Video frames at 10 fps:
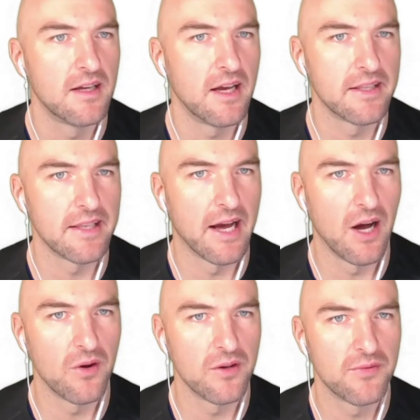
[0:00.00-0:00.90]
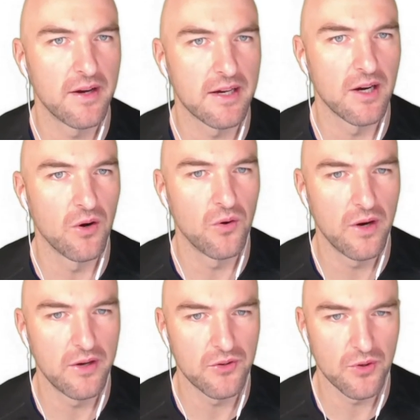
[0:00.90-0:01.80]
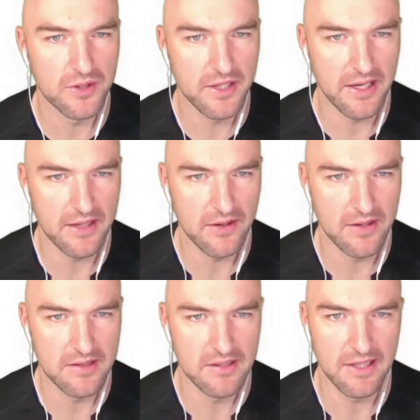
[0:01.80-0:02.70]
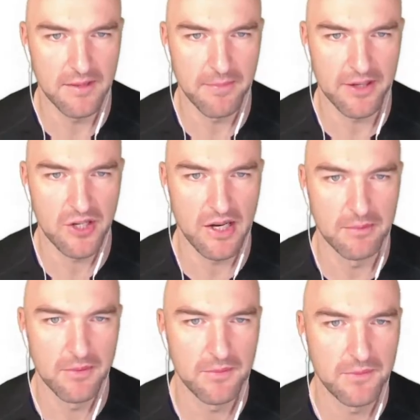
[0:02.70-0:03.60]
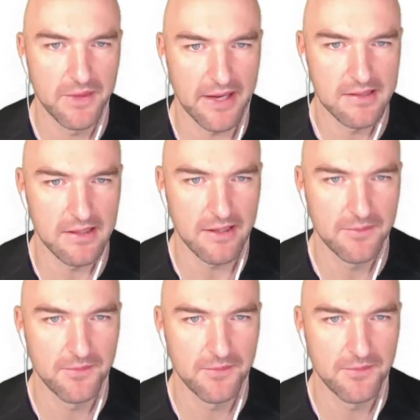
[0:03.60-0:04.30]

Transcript: And now if I go and rotate it, you can see they match up nicely.